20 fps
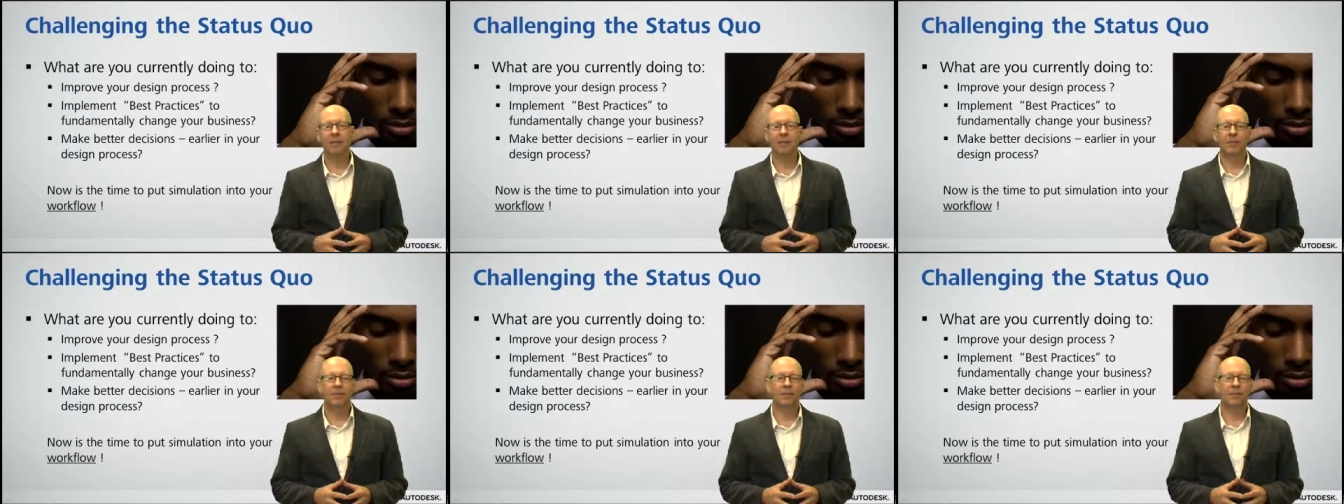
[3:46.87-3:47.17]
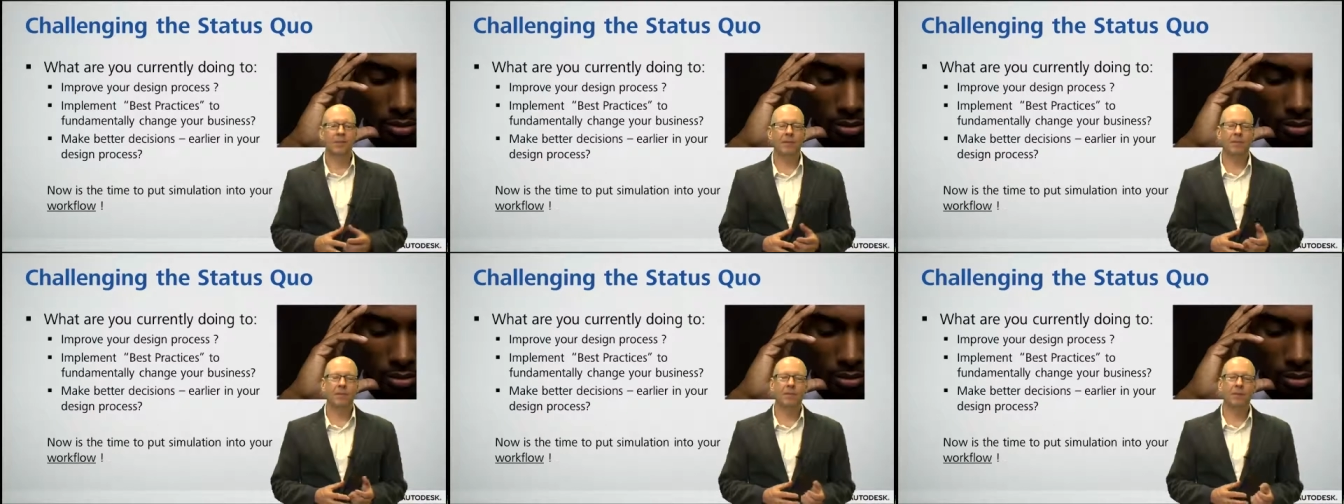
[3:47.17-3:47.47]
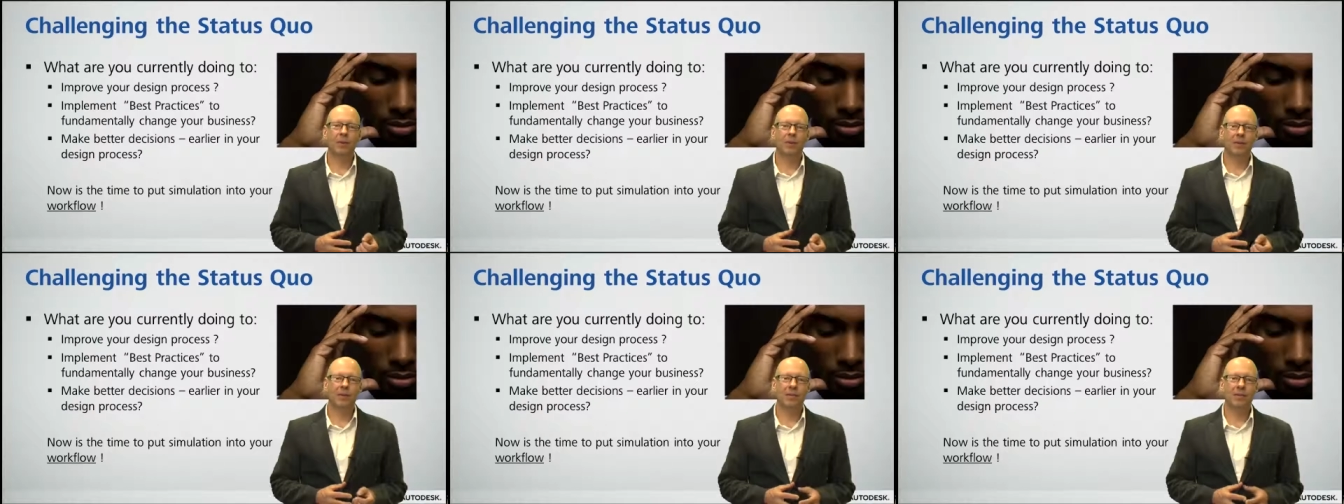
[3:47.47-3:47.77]
It's a very
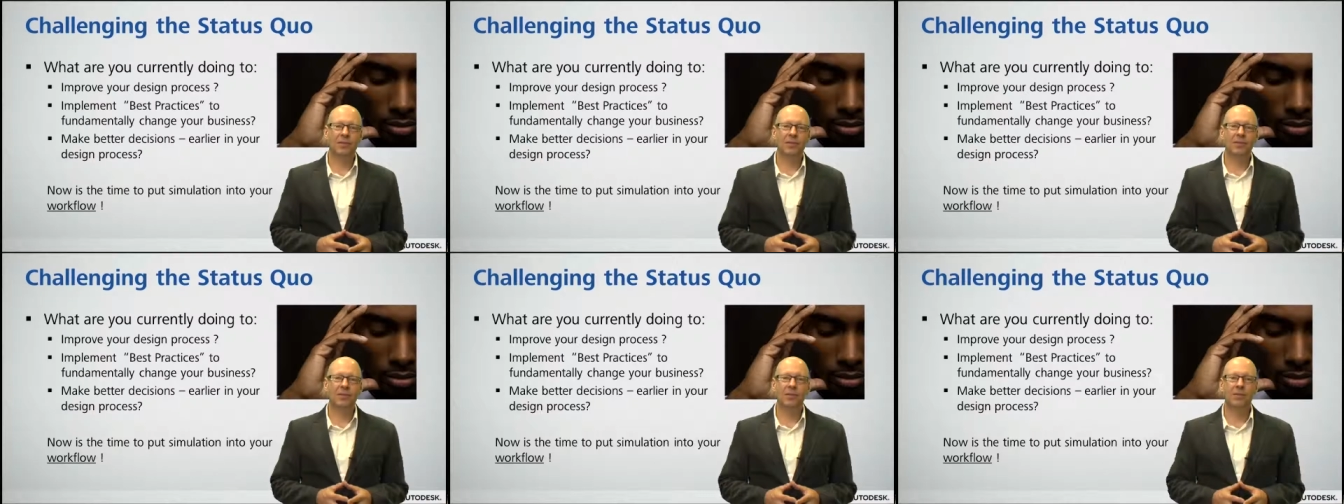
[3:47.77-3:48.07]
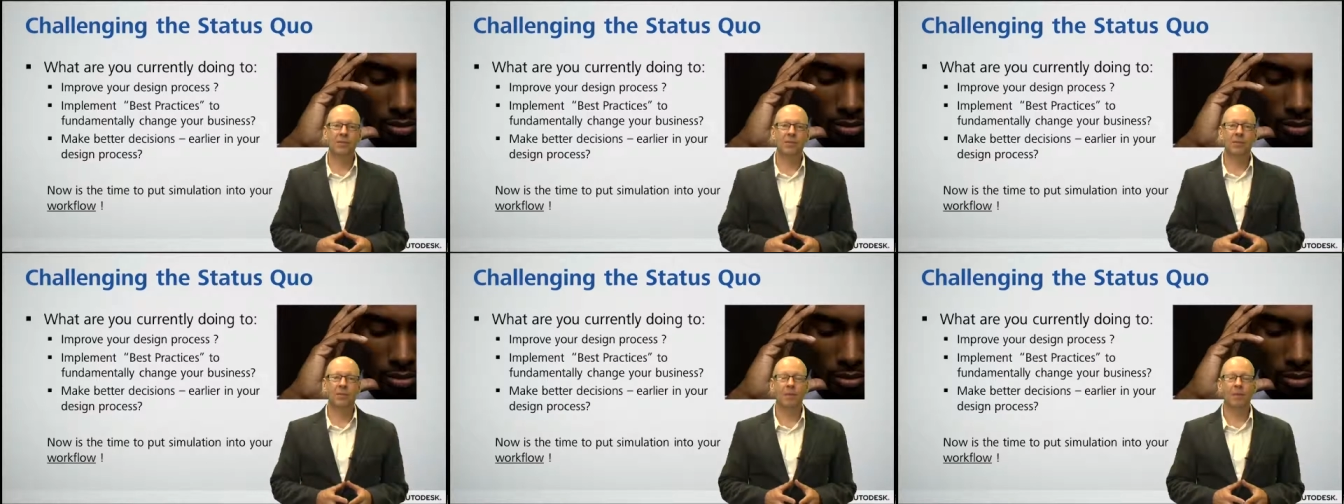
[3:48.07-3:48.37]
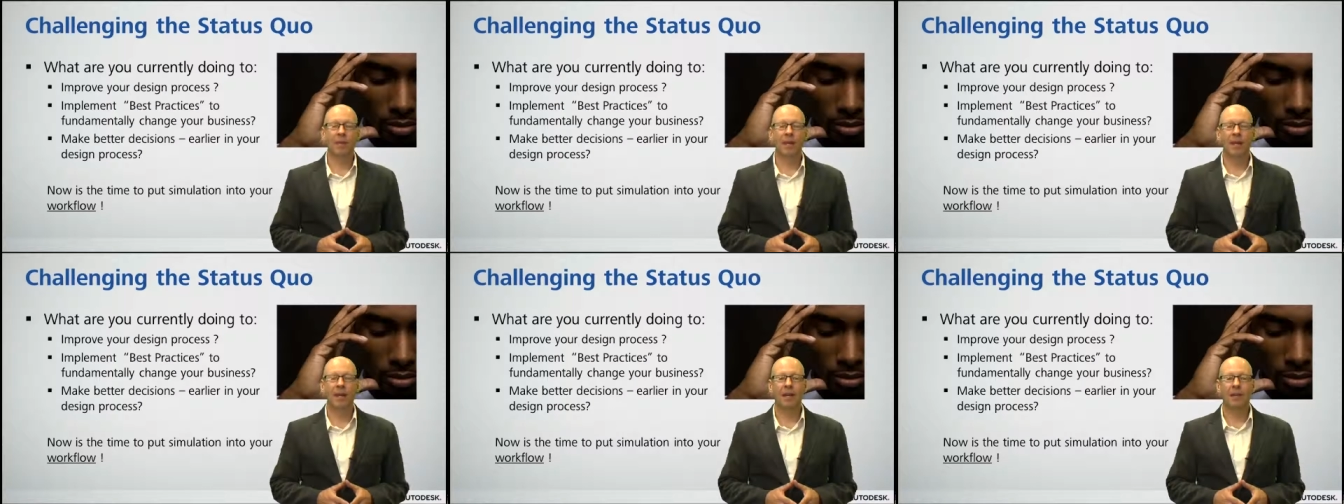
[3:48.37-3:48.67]
broad solution with
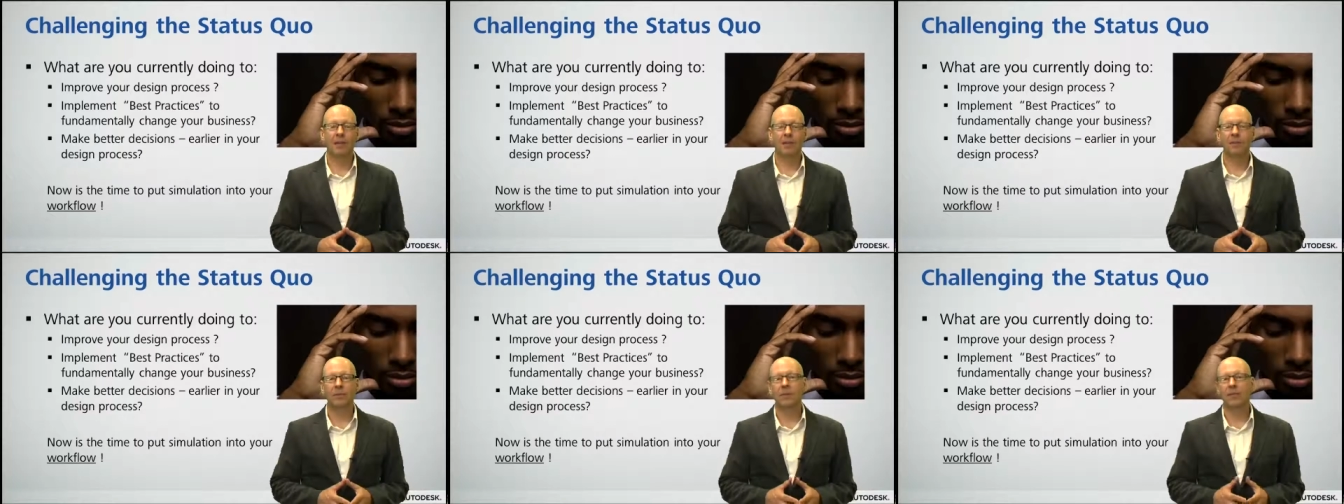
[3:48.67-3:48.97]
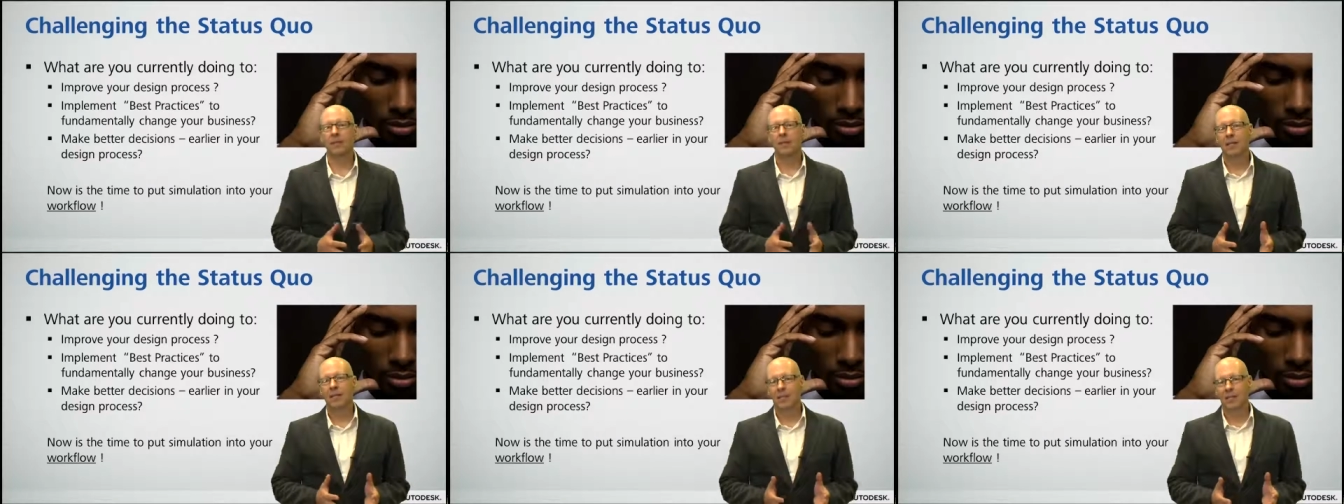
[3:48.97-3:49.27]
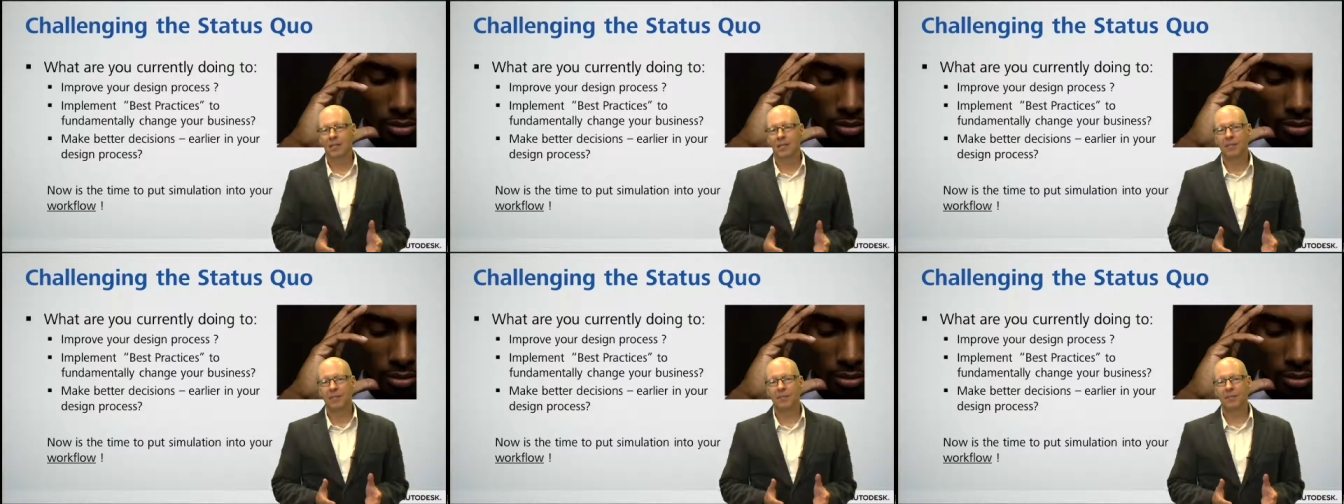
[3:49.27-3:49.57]
mechanical,
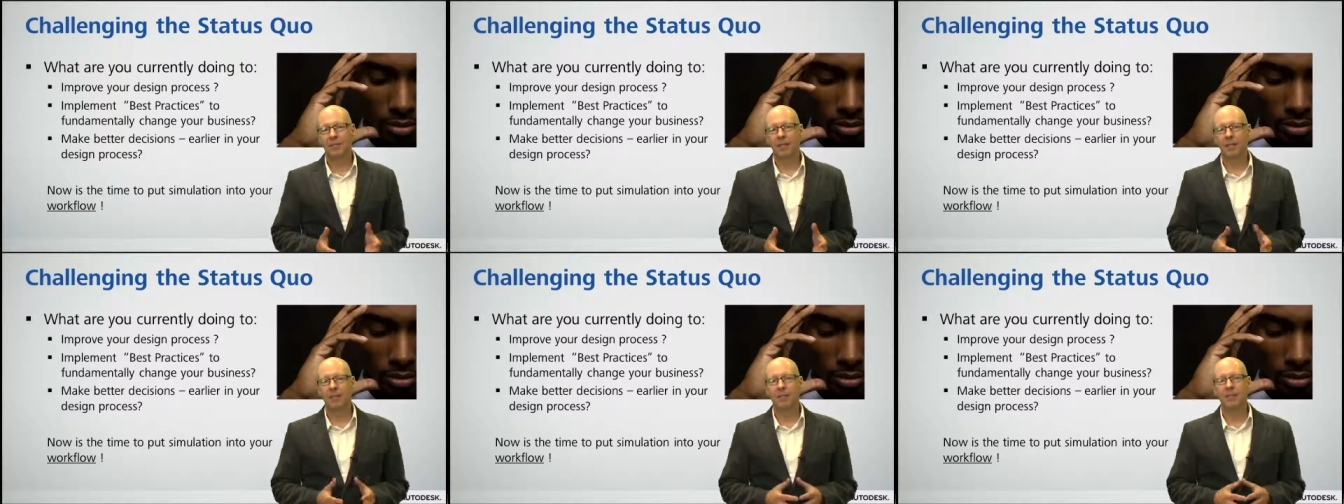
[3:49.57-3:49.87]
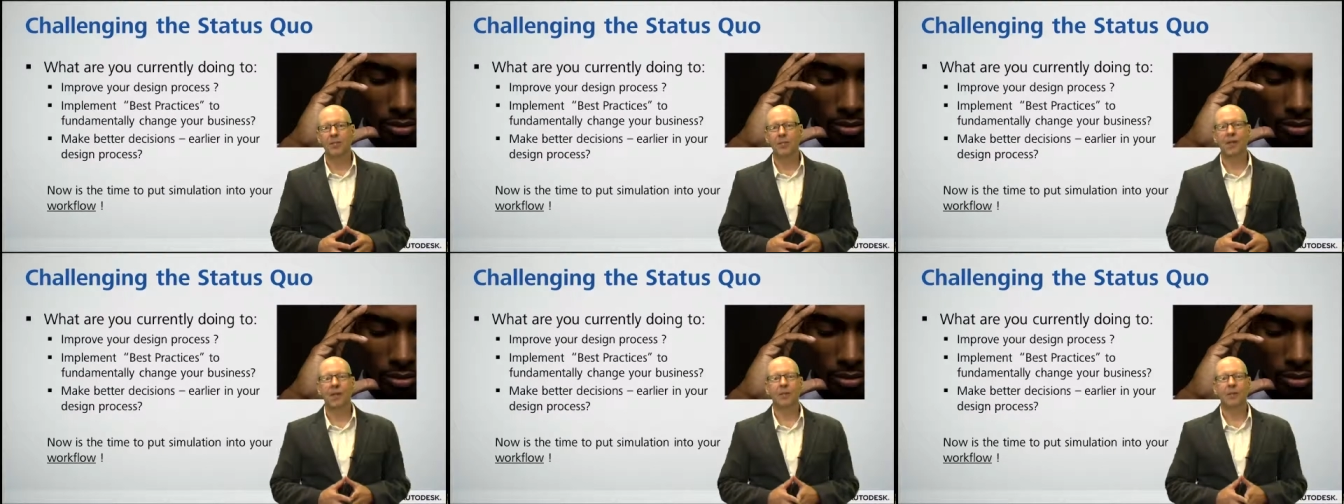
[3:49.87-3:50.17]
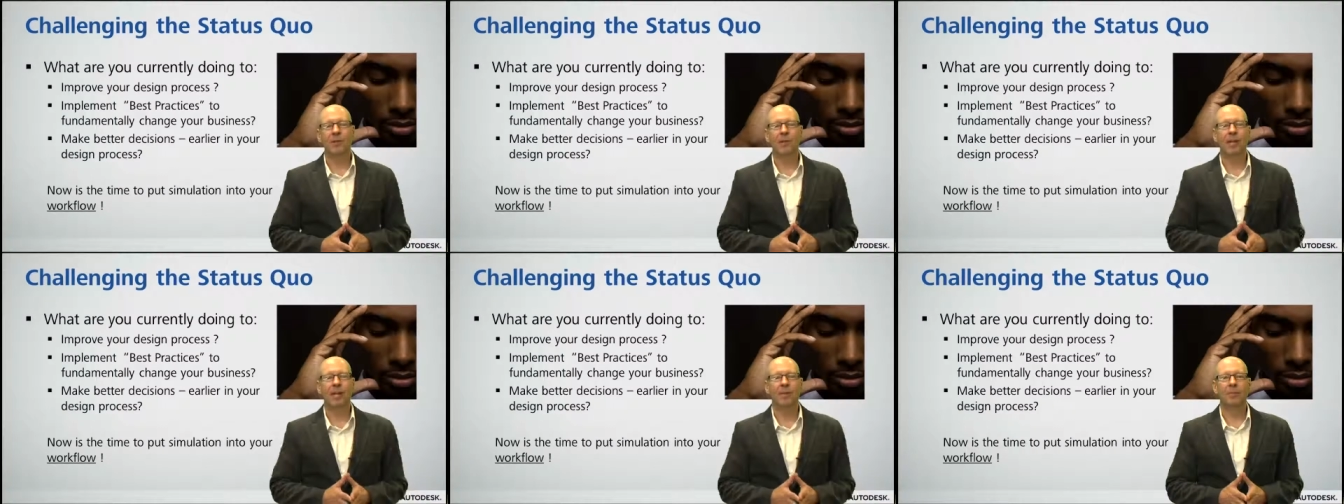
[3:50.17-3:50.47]
CFD, and
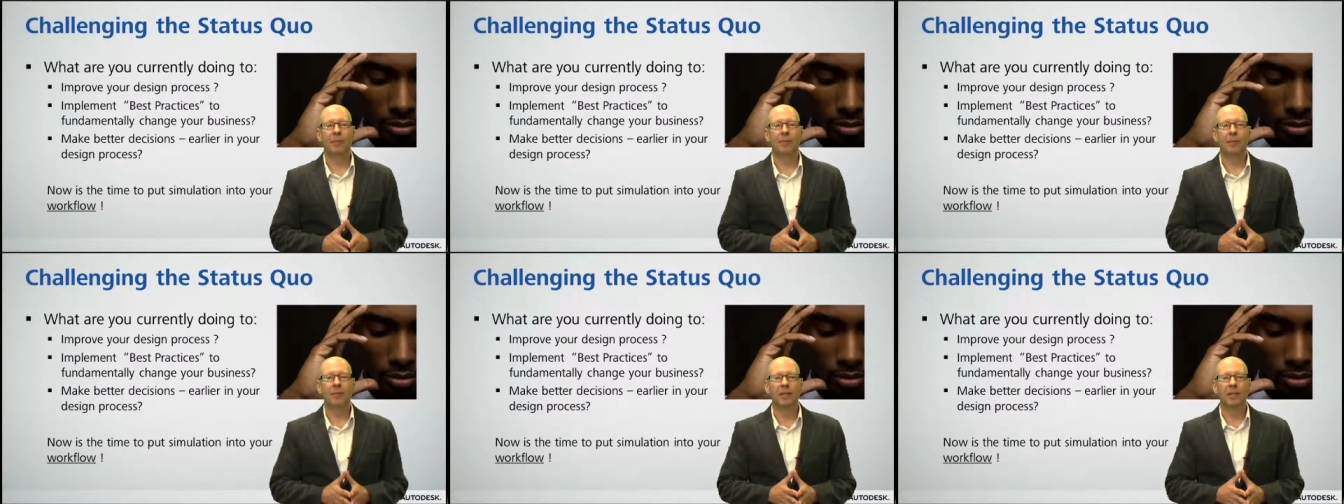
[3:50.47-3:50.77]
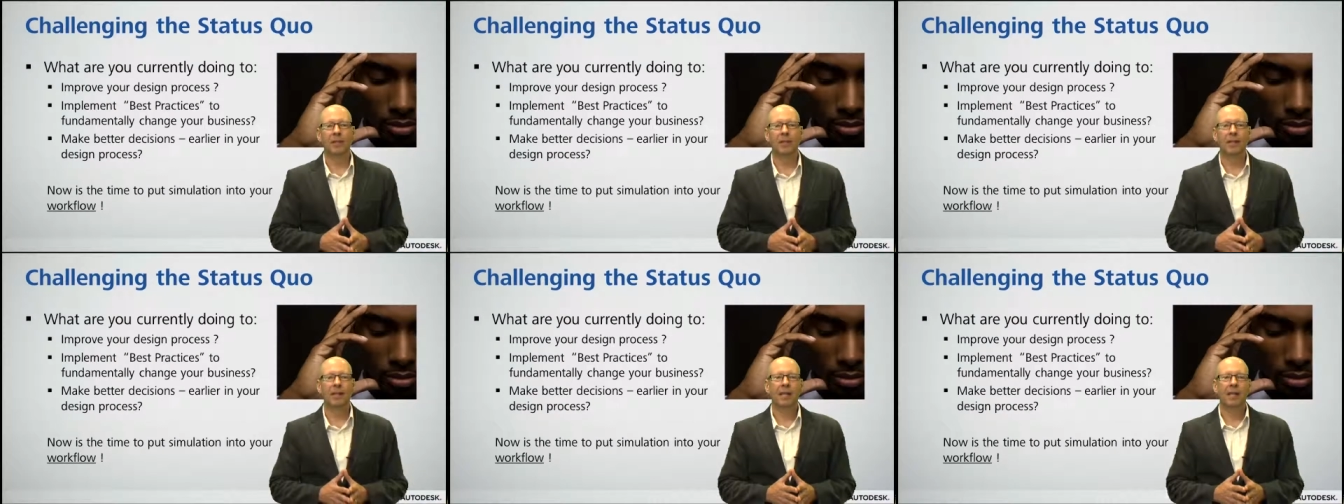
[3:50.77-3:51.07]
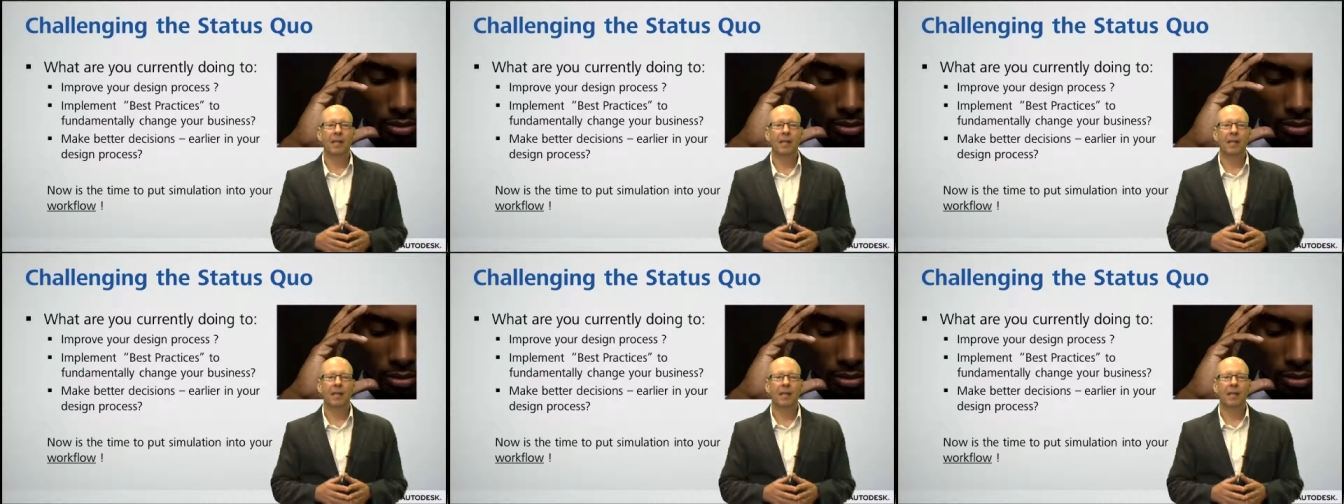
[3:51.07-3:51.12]
geometry capability.